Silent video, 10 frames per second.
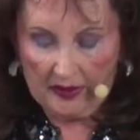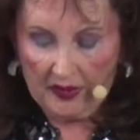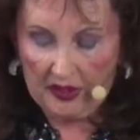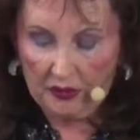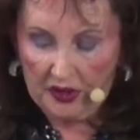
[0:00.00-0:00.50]

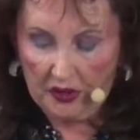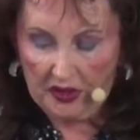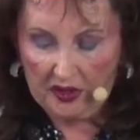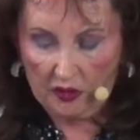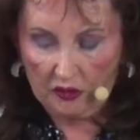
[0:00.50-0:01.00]
This
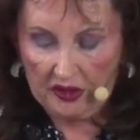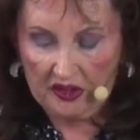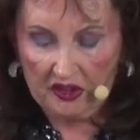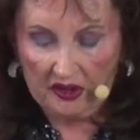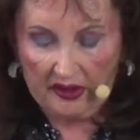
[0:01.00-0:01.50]
reduces
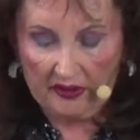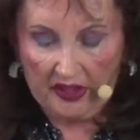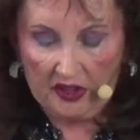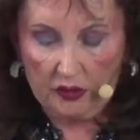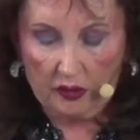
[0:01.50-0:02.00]
Christian
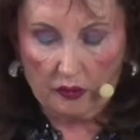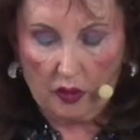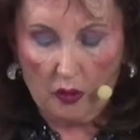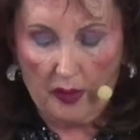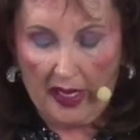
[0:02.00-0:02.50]
living to a
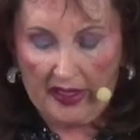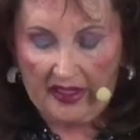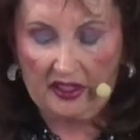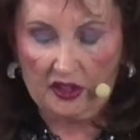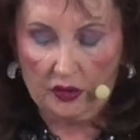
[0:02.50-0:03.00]

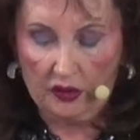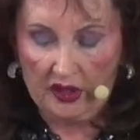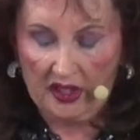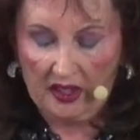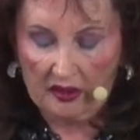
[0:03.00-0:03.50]
robotic
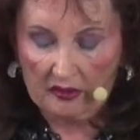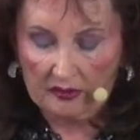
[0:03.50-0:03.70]
duty,